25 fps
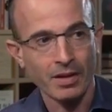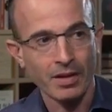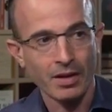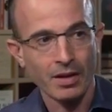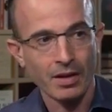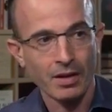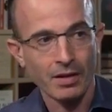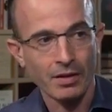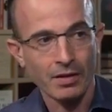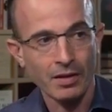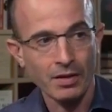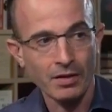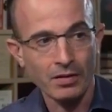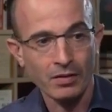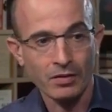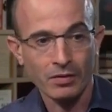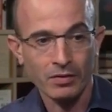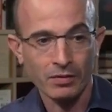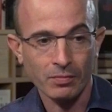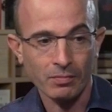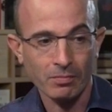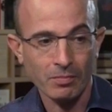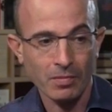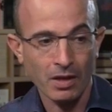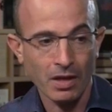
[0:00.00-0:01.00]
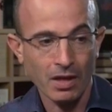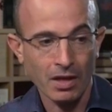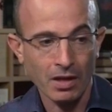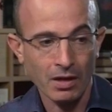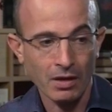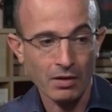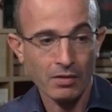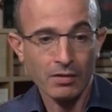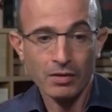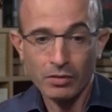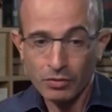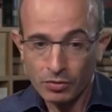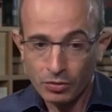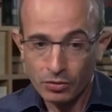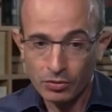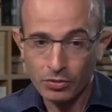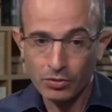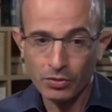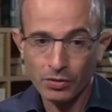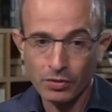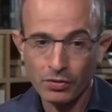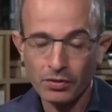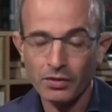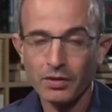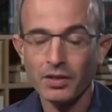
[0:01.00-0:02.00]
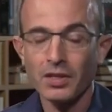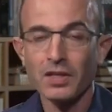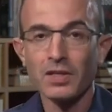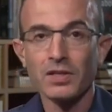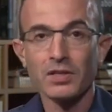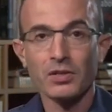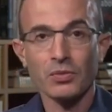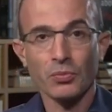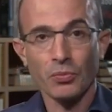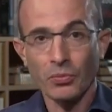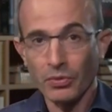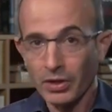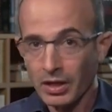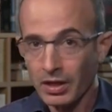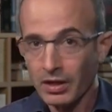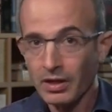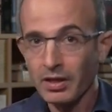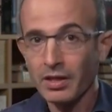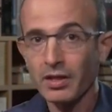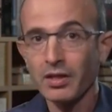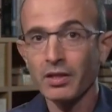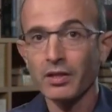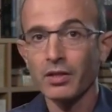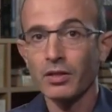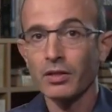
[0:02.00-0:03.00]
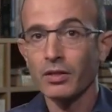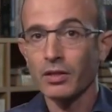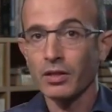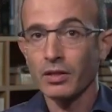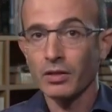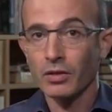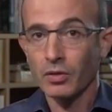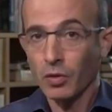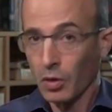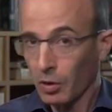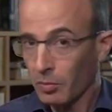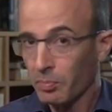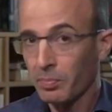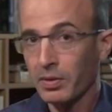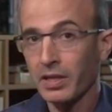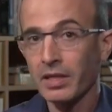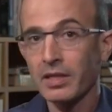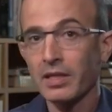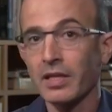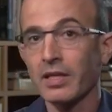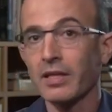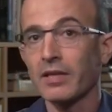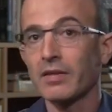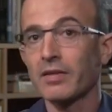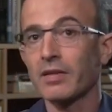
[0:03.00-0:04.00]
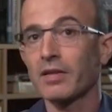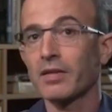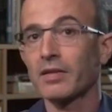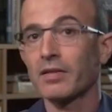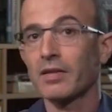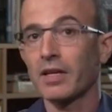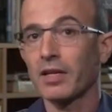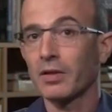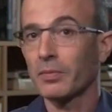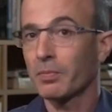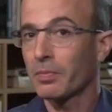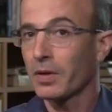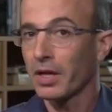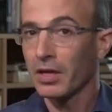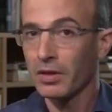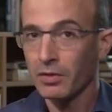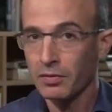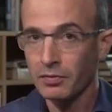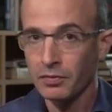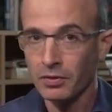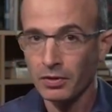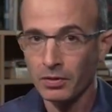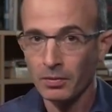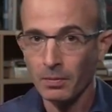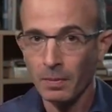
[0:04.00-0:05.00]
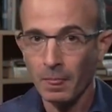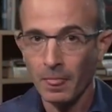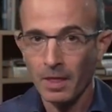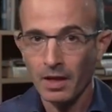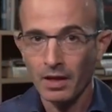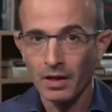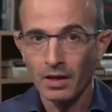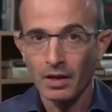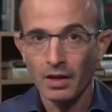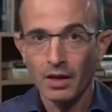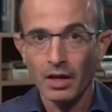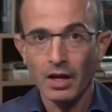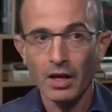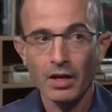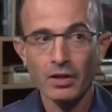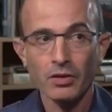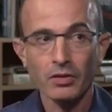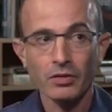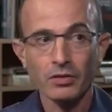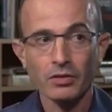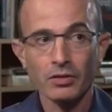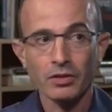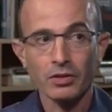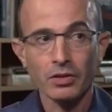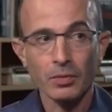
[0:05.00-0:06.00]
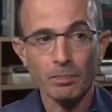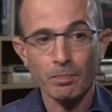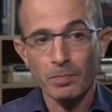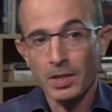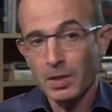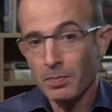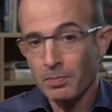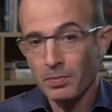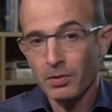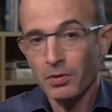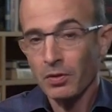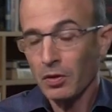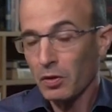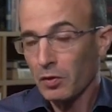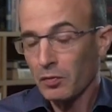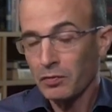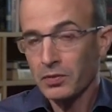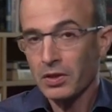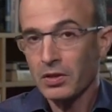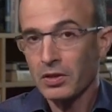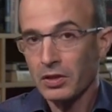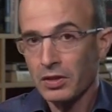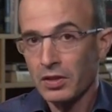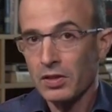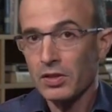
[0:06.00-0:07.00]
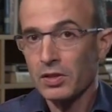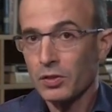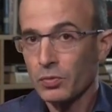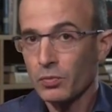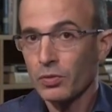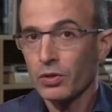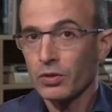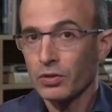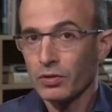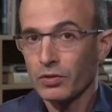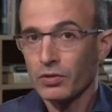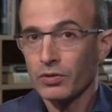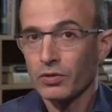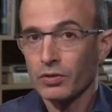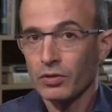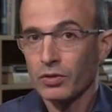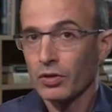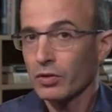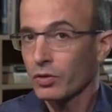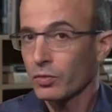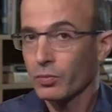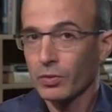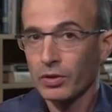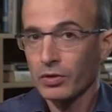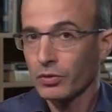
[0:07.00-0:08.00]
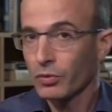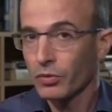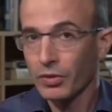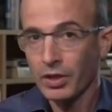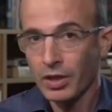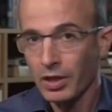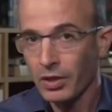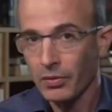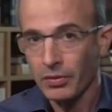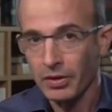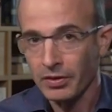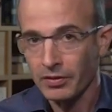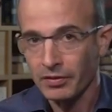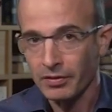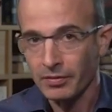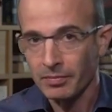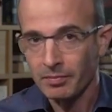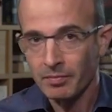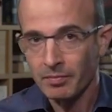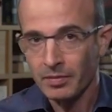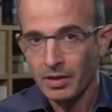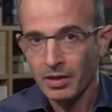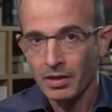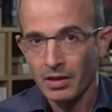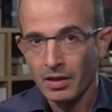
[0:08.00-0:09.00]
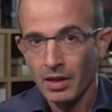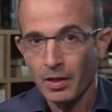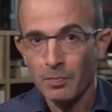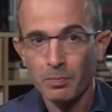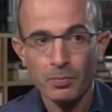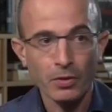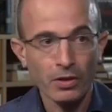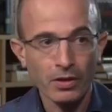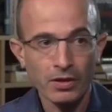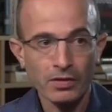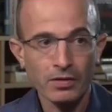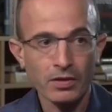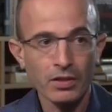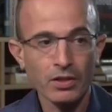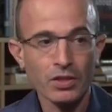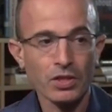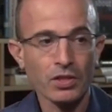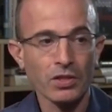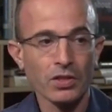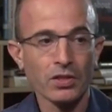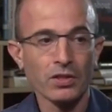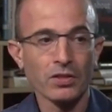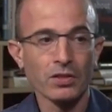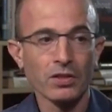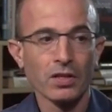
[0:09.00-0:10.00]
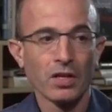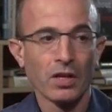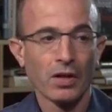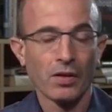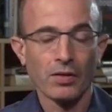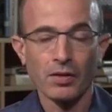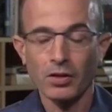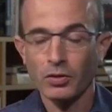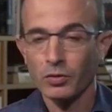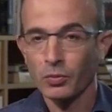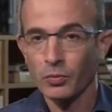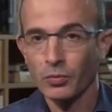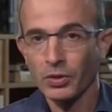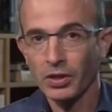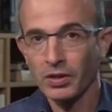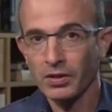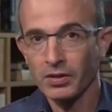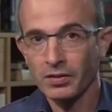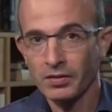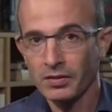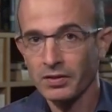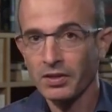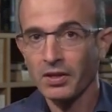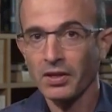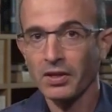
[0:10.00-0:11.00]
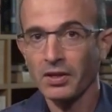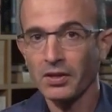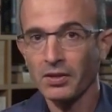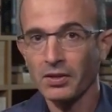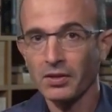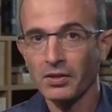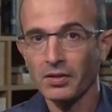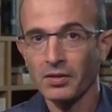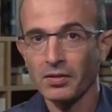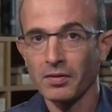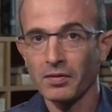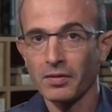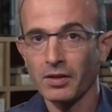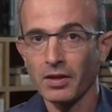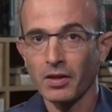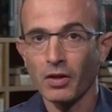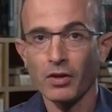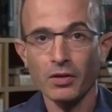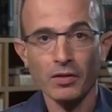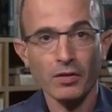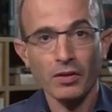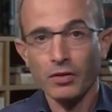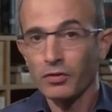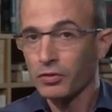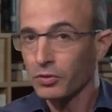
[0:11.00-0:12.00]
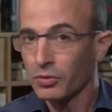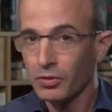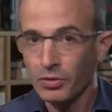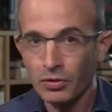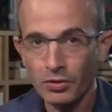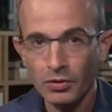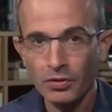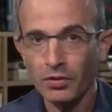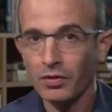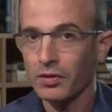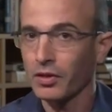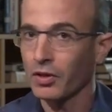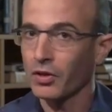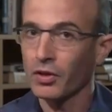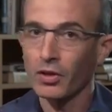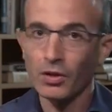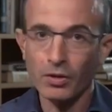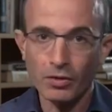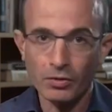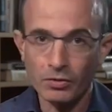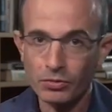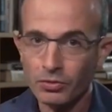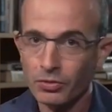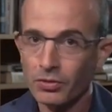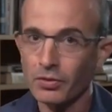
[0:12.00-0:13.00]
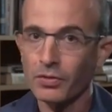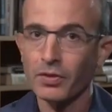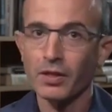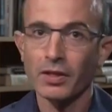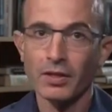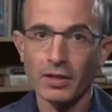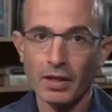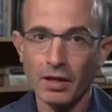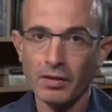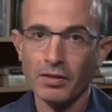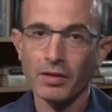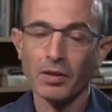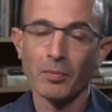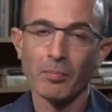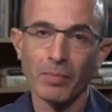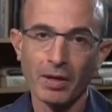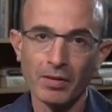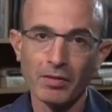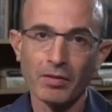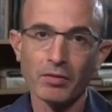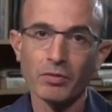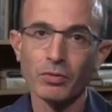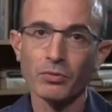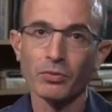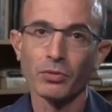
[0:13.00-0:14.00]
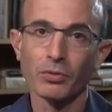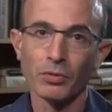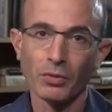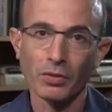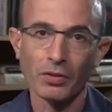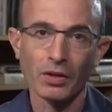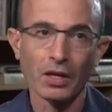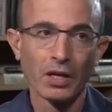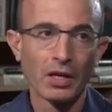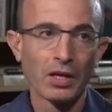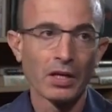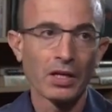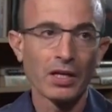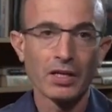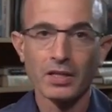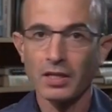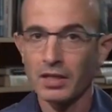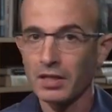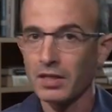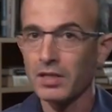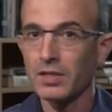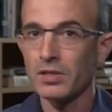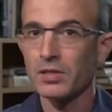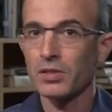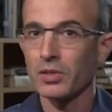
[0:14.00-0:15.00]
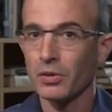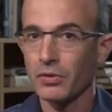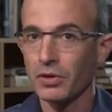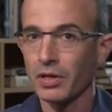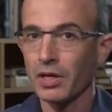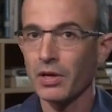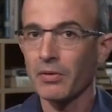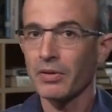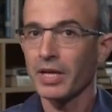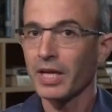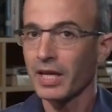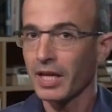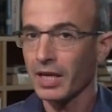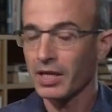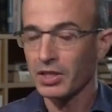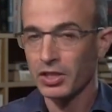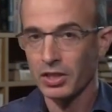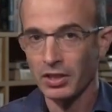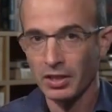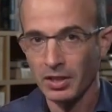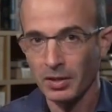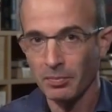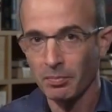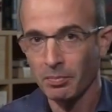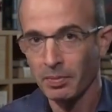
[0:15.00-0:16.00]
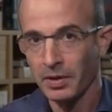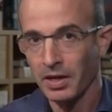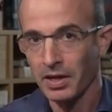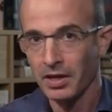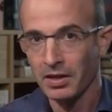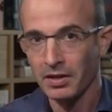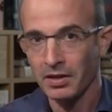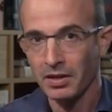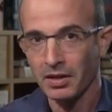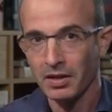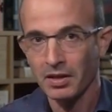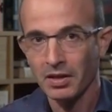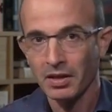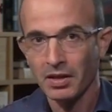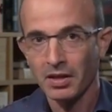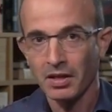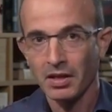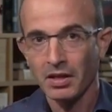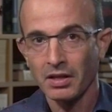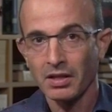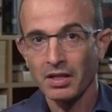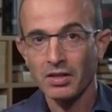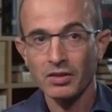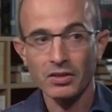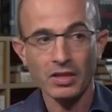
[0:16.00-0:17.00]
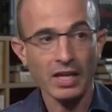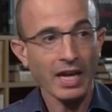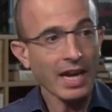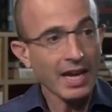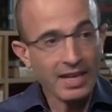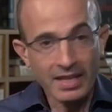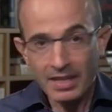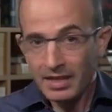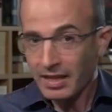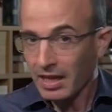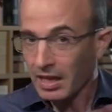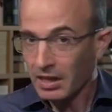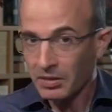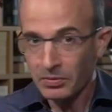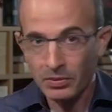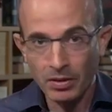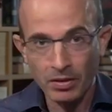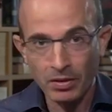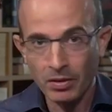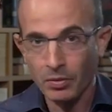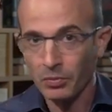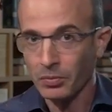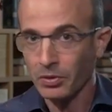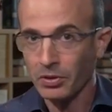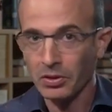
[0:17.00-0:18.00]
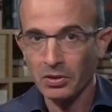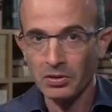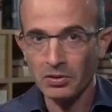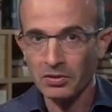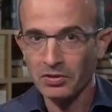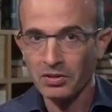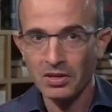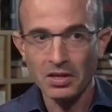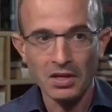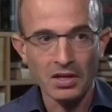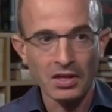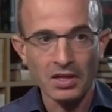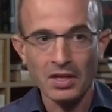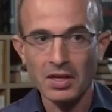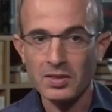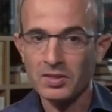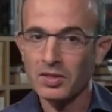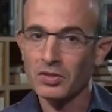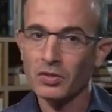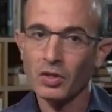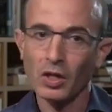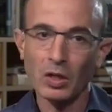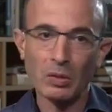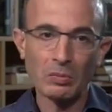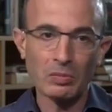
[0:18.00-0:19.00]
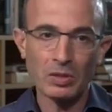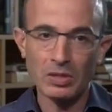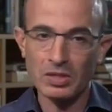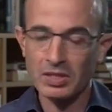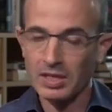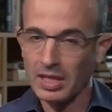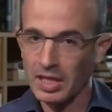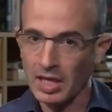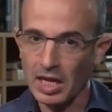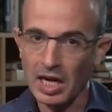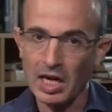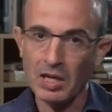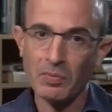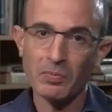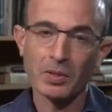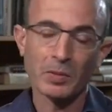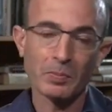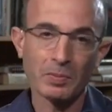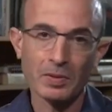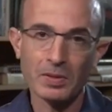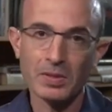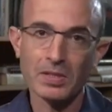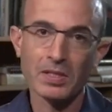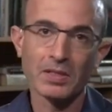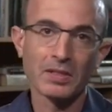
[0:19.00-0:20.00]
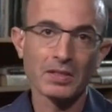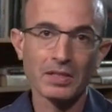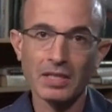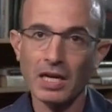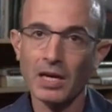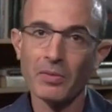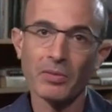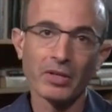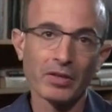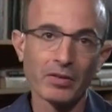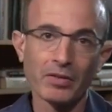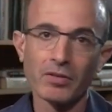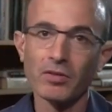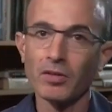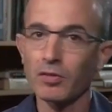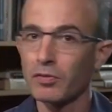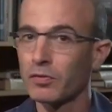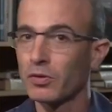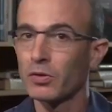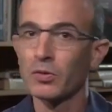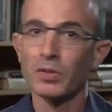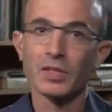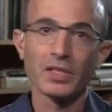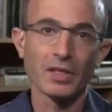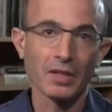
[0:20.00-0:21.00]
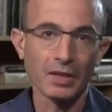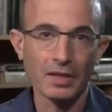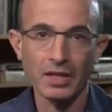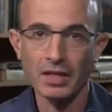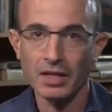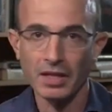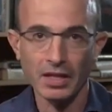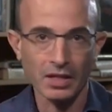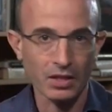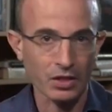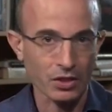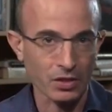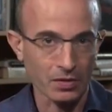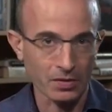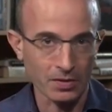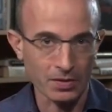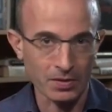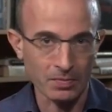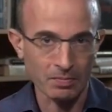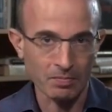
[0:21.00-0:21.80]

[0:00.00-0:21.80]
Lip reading: that the truth is really complicated and painful, and people often just don't want to hear it. A politician that will tell the truth, the whole truth, and nothing but the truth in his or her election campaign, in any country in the world, has an almost 100% guarantee of losing the elections.